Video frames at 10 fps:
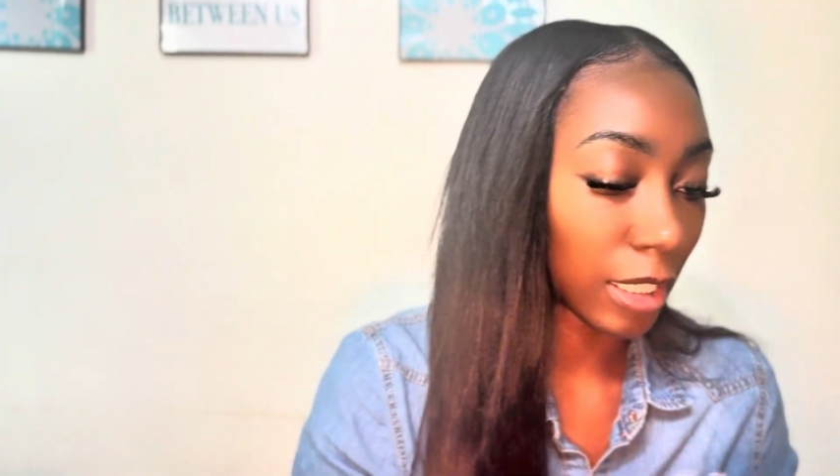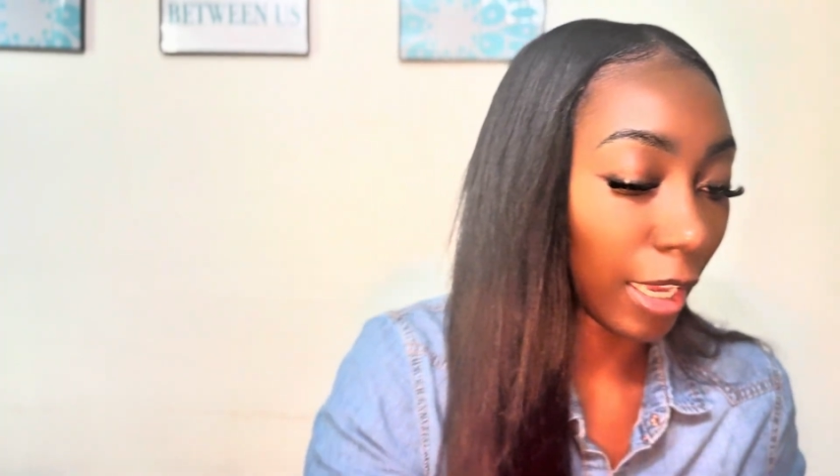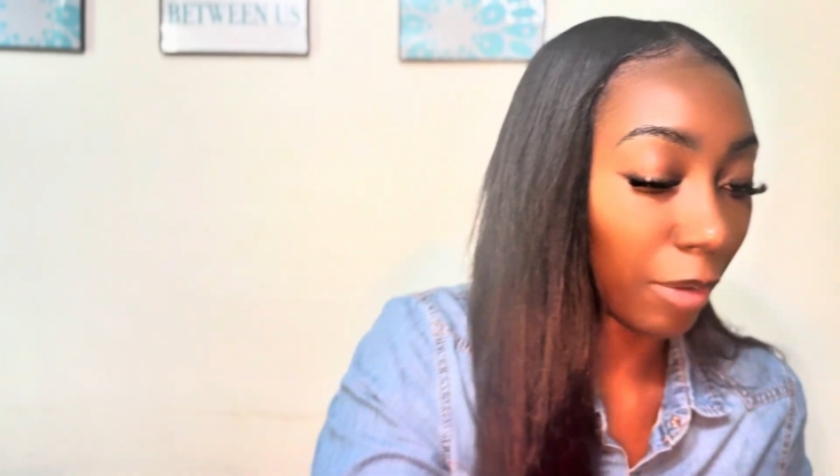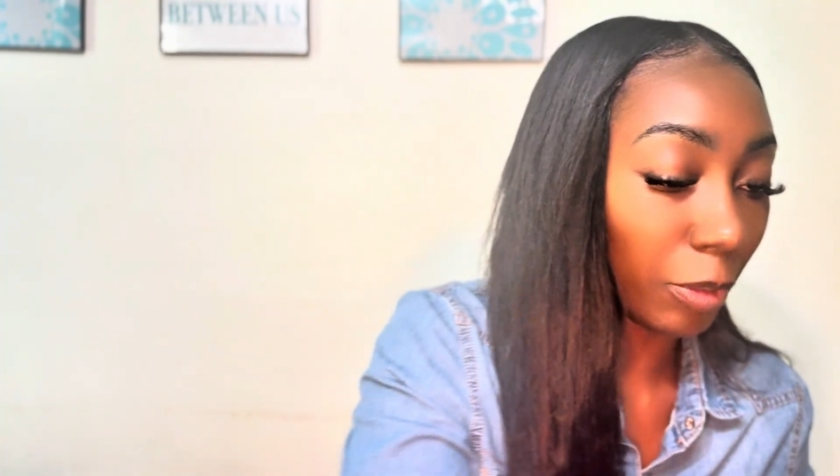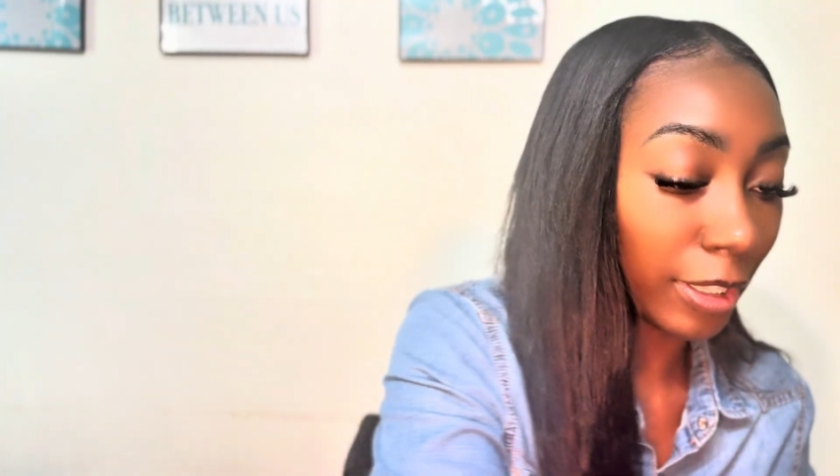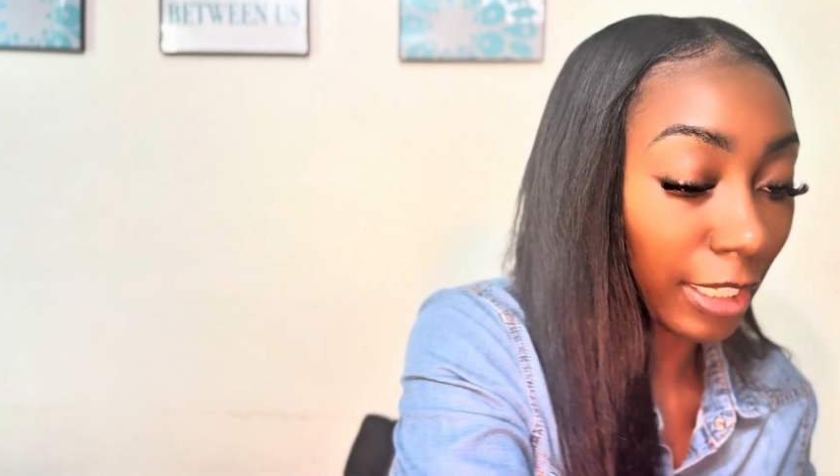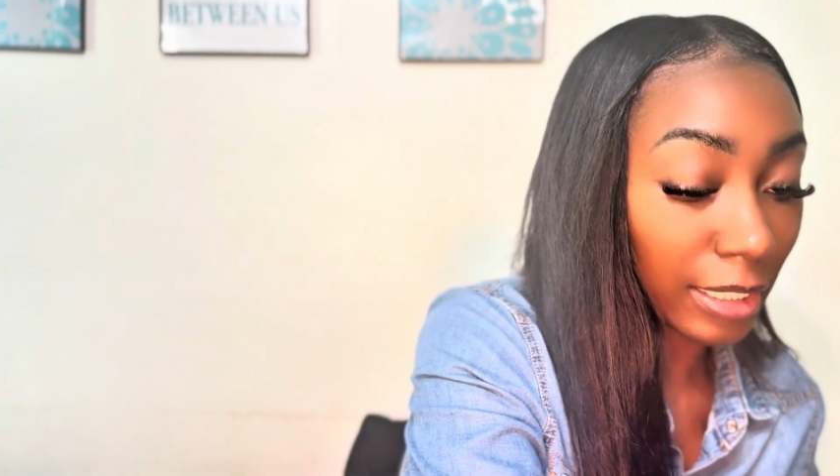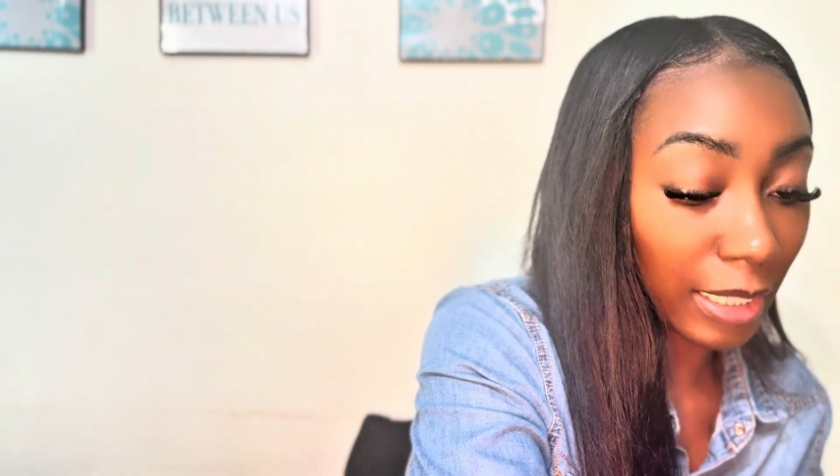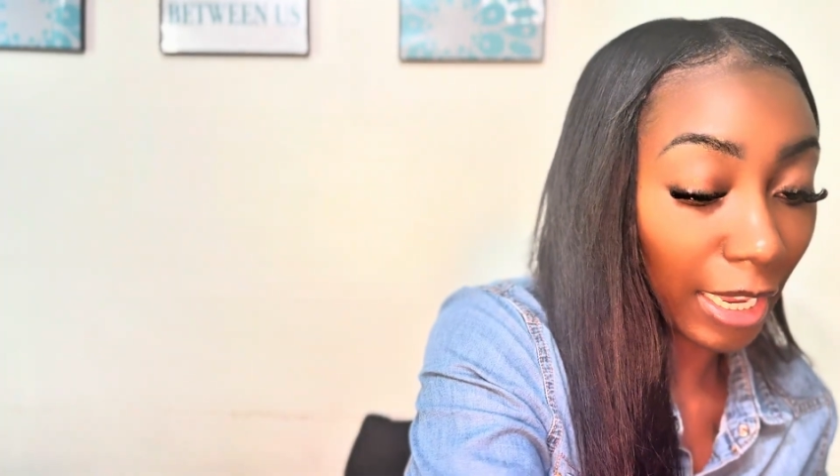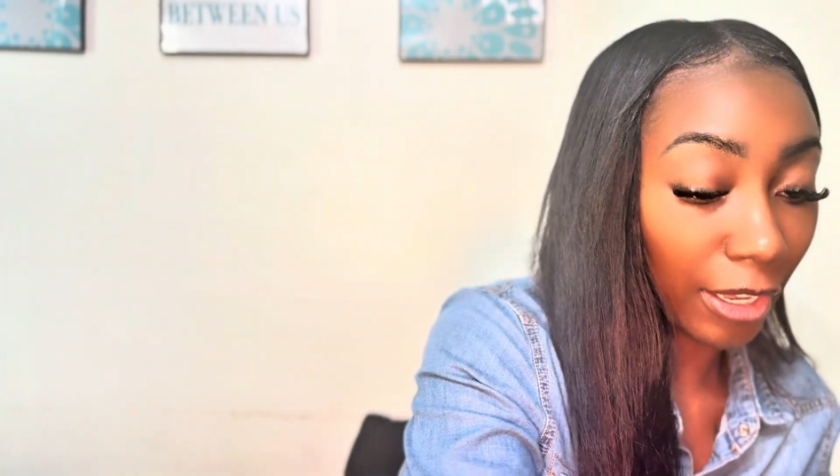And with
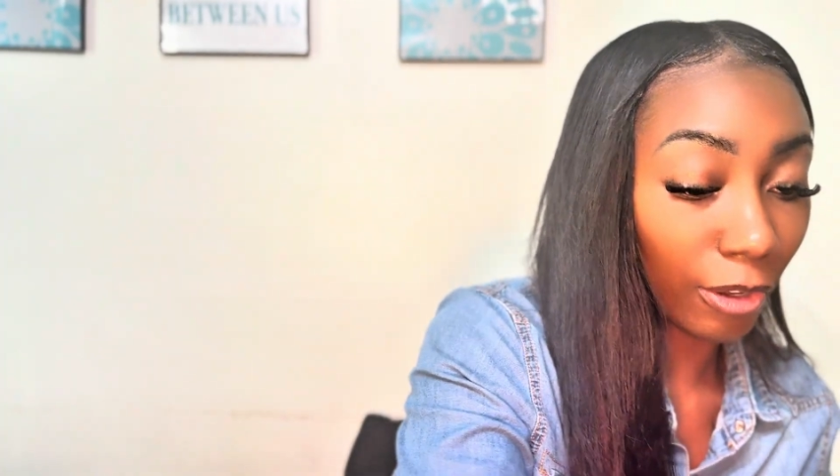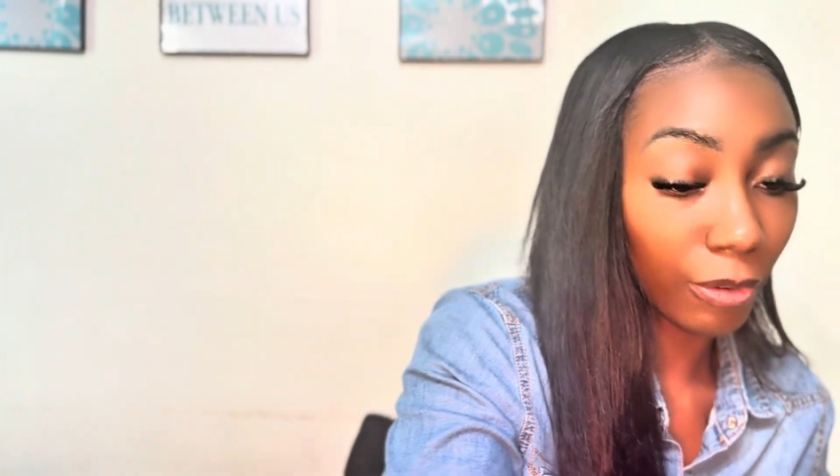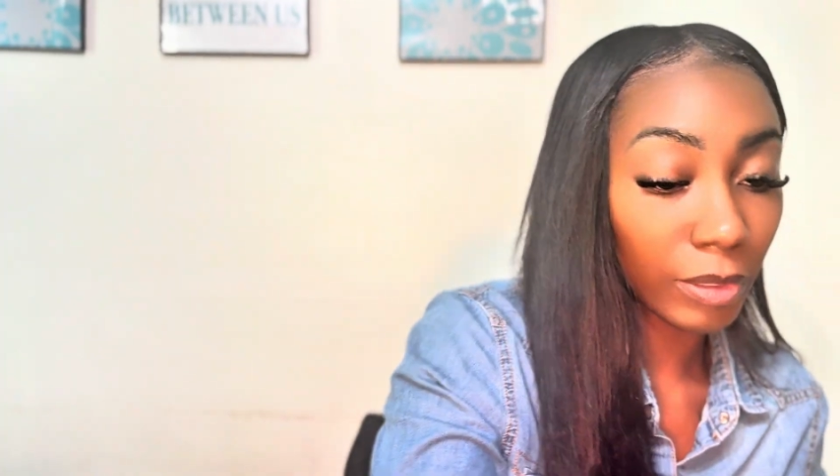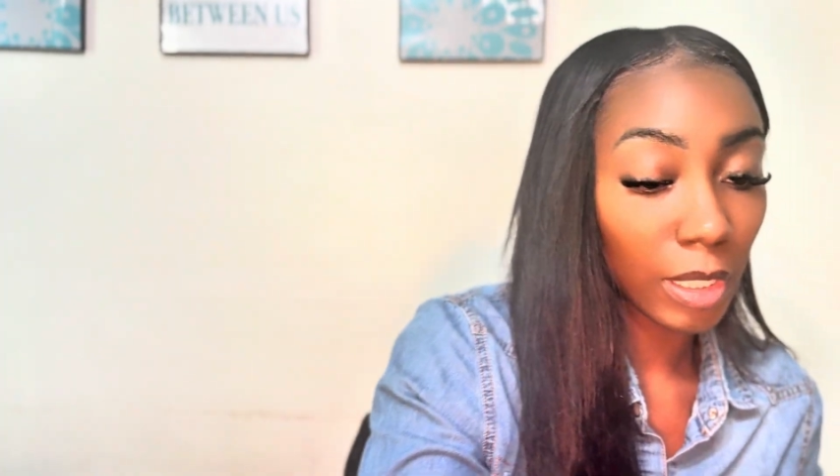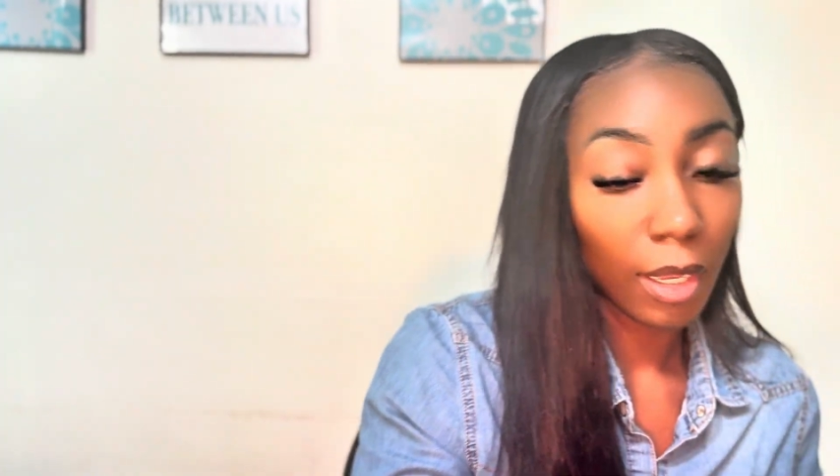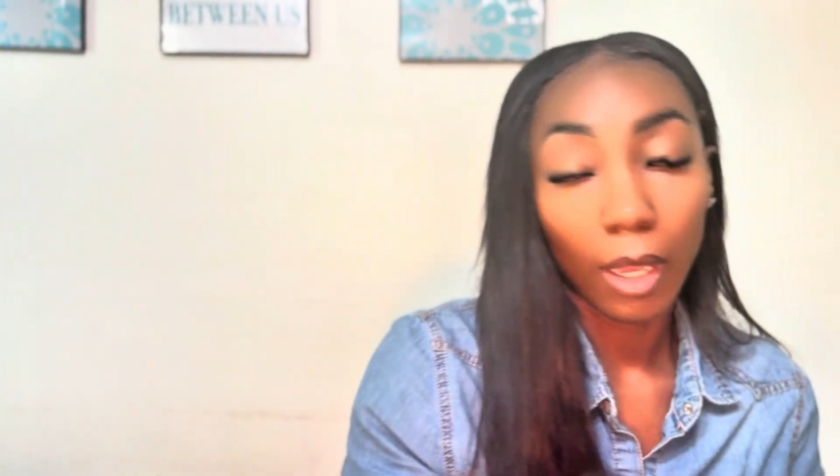these nails,